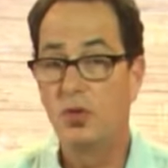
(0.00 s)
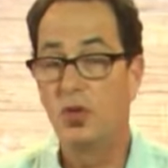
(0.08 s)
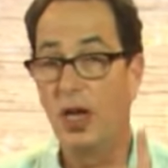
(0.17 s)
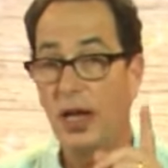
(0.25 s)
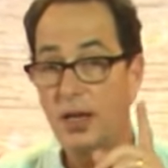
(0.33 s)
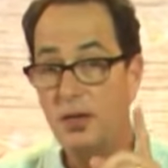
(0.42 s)

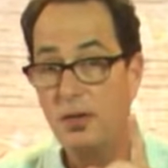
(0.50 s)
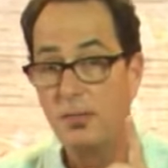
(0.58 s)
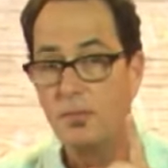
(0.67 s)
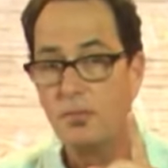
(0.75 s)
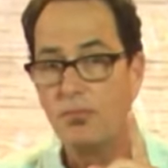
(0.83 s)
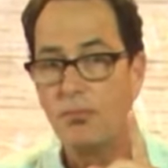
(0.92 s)
Tonight,
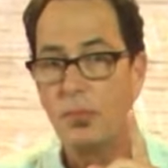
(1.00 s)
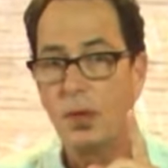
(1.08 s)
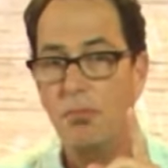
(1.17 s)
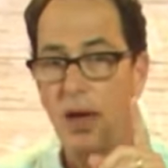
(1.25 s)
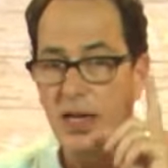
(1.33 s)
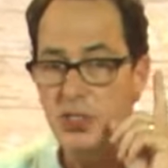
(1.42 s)

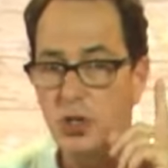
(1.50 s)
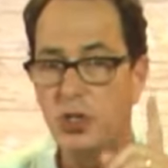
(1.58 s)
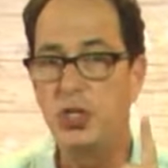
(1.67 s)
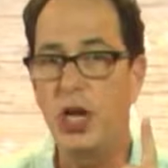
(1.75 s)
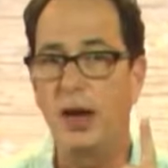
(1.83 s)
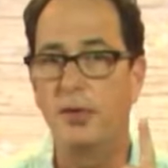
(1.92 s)
Master
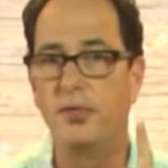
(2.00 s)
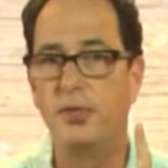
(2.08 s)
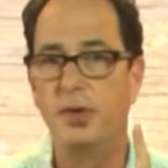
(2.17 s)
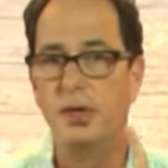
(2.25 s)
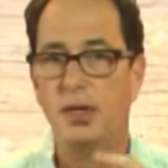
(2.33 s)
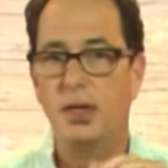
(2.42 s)
Chef.